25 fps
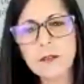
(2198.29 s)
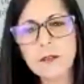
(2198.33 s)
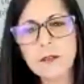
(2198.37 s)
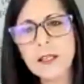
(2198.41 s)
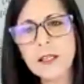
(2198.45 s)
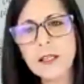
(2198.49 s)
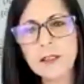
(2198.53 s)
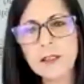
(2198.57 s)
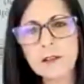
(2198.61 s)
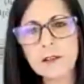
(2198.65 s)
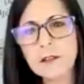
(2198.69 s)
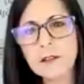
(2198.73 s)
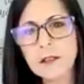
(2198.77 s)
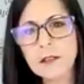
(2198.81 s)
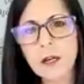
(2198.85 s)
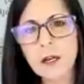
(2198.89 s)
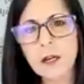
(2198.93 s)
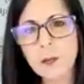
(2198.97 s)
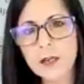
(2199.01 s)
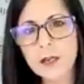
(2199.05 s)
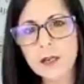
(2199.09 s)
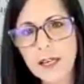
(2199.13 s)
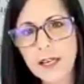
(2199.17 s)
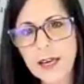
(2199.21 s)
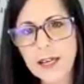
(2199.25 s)
and you know
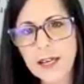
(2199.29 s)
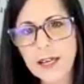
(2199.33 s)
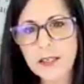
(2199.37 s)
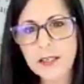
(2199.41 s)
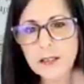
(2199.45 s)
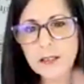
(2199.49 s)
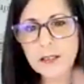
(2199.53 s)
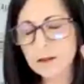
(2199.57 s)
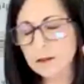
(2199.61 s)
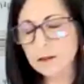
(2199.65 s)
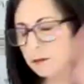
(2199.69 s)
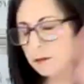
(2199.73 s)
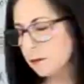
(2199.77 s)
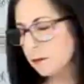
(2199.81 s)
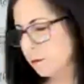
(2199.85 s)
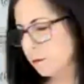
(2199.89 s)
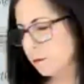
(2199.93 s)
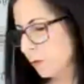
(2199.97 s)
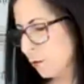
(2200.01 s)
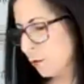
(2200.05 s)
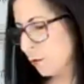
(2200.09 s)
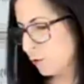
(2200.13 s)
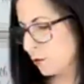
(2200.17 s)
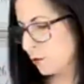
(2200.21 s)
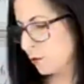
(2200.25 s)
began and
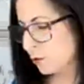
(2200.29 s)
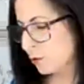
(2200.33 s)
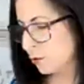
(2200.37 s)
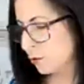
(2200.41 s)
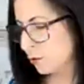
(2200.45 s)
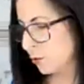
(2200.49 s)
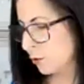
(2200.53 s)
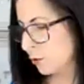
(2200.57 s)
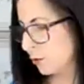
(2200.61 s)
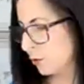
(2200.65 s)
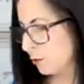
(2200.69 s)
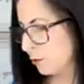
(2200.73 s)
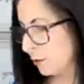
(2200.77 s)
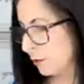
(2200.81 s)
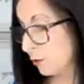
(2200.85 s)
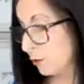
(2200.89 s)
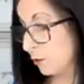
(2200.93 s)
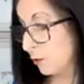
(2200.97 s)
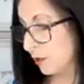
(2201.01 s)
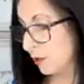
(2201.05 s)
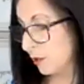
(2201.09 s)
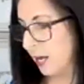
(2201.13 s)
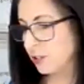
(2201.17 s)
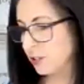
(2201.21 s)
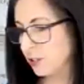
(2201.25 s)
moved through. We're
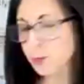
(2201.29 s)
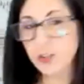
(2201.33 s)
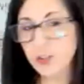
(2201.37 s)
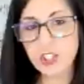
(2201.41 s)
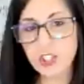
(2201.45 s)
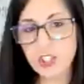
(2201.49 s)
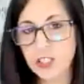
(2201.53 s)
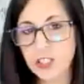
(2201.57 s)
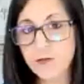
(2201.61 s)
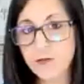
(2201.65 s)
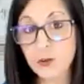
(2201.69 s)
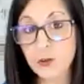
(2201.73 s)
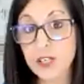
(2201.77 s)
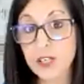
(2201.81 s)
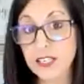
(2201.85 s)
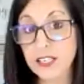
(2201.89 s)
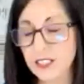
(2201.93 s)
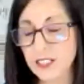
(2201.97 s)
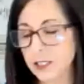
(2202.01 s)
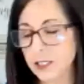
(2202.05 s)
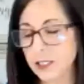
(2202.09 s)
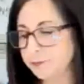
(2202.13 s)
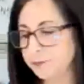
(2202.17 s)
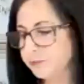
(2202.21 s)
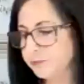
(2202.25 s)
now so we're just a few days
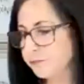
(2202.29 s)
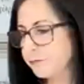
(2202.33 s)
in.